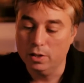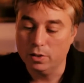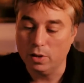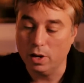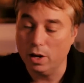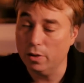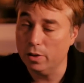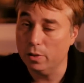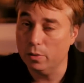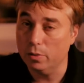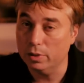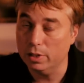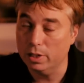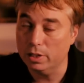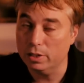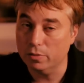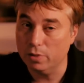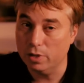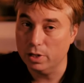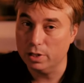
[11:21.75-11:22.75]
So I don't think we'll
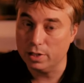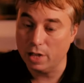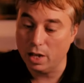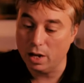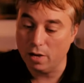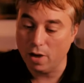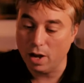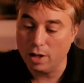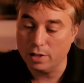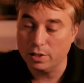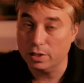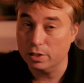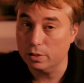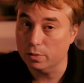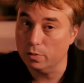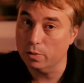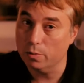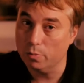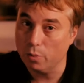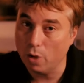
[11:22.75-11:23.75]
need to redesign our
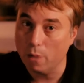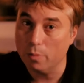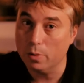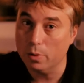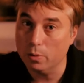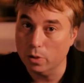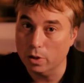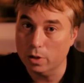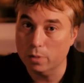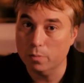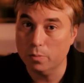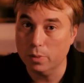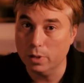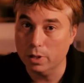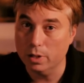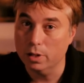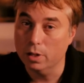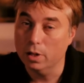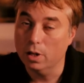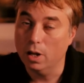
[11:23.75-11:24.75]
assets, or we probably wouldn't,
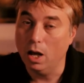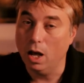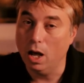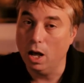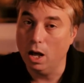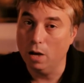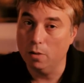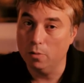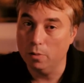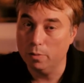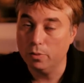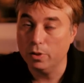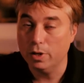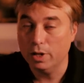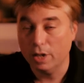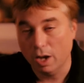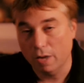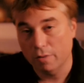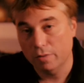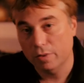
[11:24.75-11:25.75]
but we're
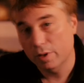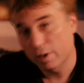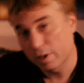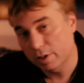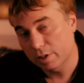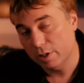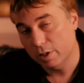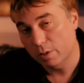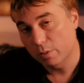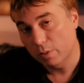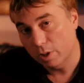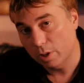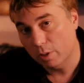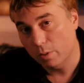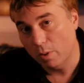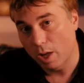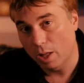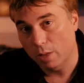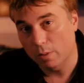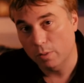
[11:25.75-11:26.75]
pretty confident it's going to
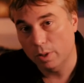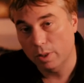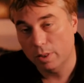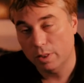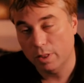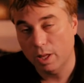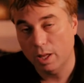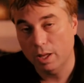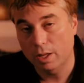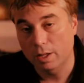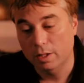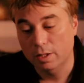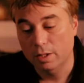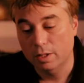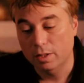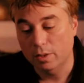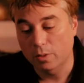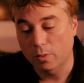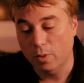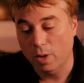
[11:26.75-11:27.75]
work well with
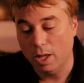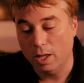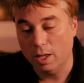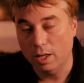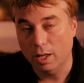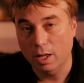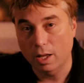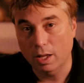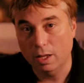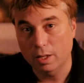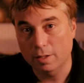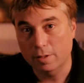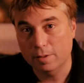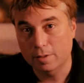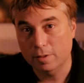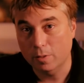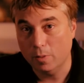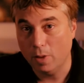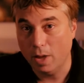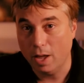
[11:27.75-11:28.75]
the way
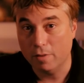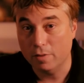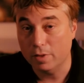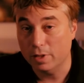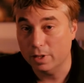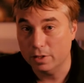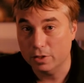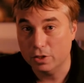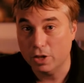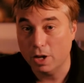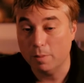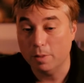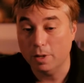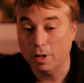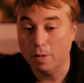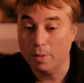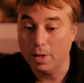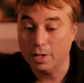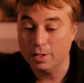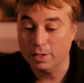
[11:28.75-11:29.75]
everything is
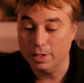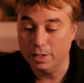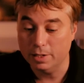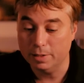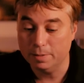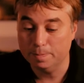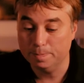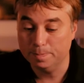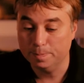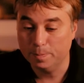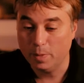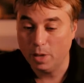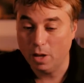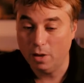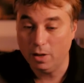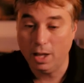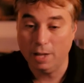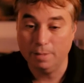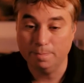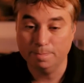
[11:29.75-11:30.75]
shaping up as it is.
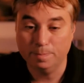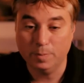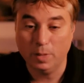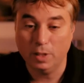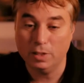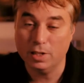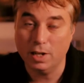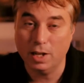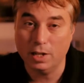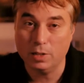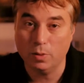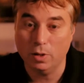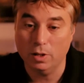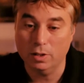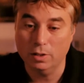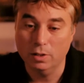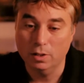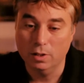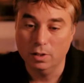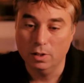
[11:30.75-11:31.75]
Okay, on to the next one.